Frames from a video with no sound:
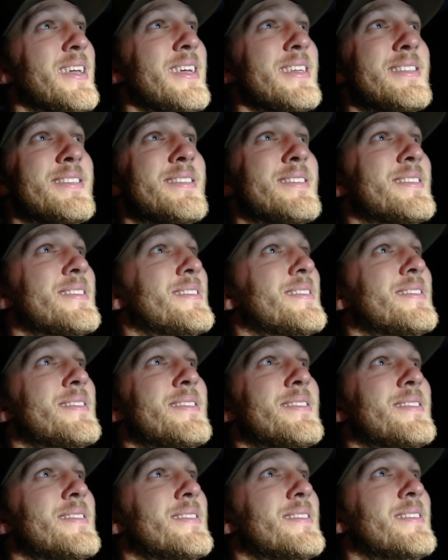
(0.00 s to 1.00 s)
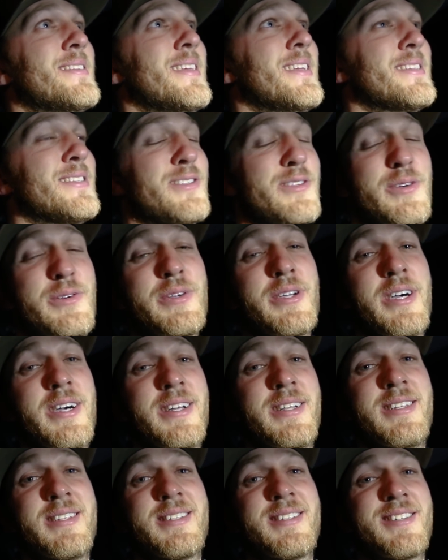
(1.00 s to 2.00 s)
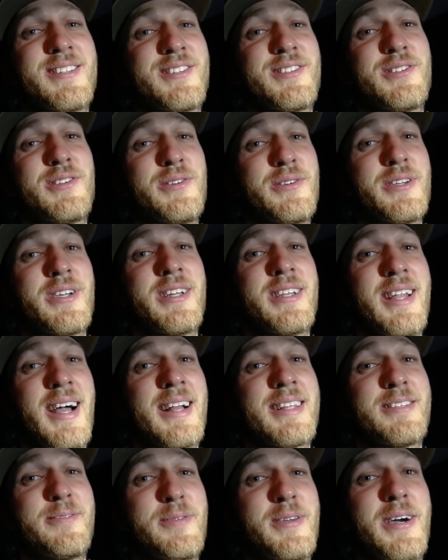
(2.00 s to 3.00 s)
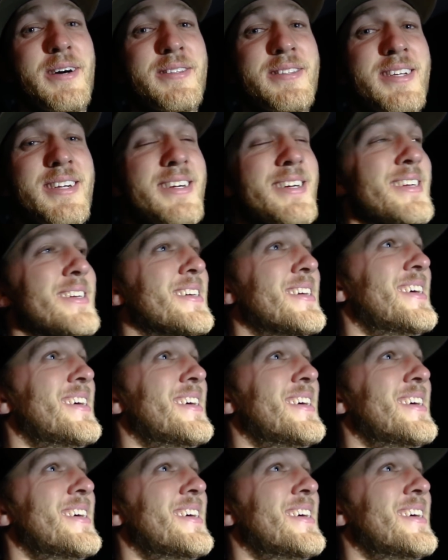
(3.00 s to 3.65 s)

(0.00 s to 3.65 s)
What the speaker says: It's too good. It's just too good not to be out there.